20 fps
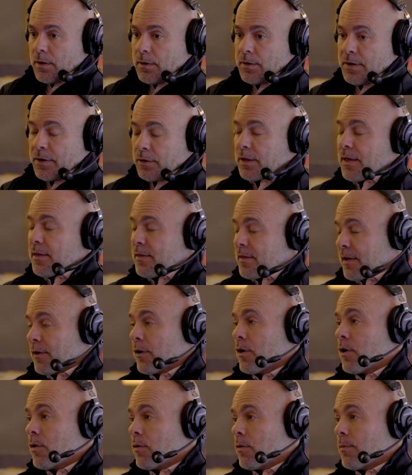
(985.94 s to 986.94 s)
nearly
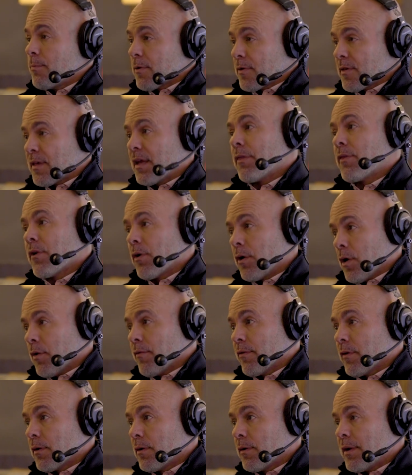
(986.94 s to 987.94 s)
zero percent
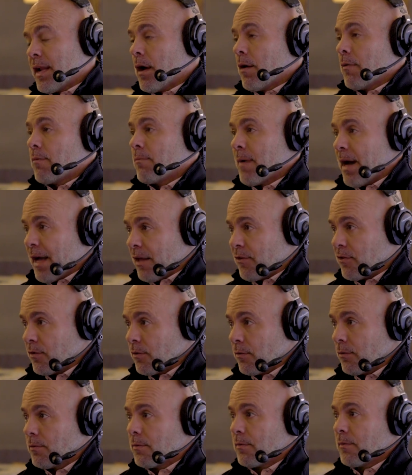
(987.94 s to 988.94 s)
turnover. Now, mind
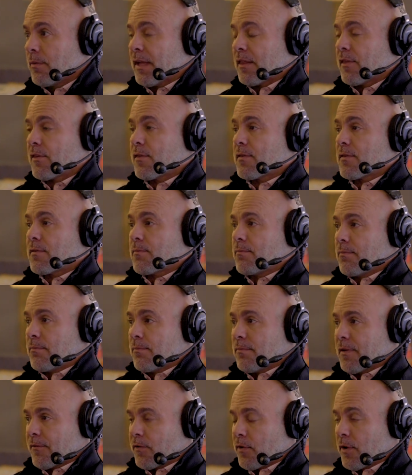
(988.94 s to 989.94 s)
you, that's
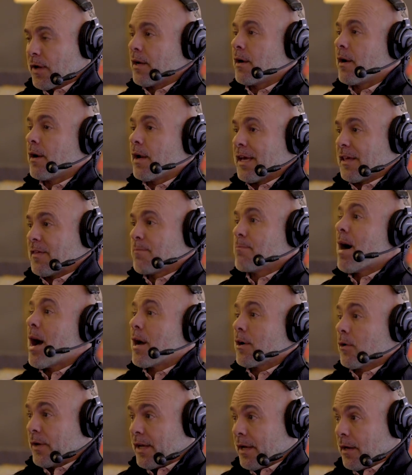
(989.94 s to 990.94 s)
I created a nice
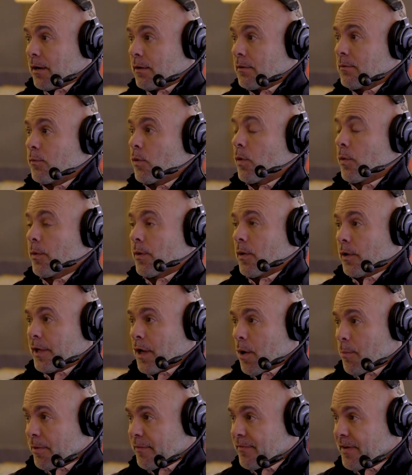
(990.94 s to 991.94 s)
model here where we're
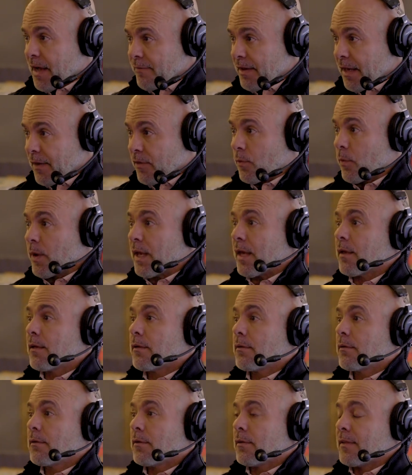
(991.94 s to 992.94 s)
only open five days a
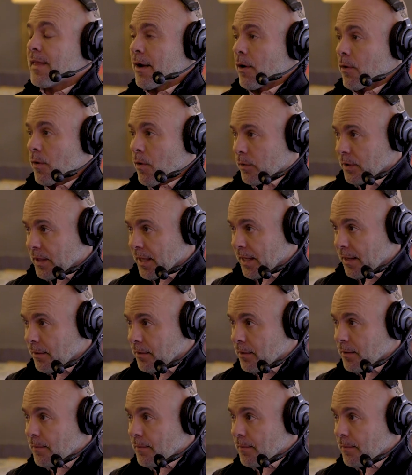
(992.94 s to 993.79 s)
week, dinner only.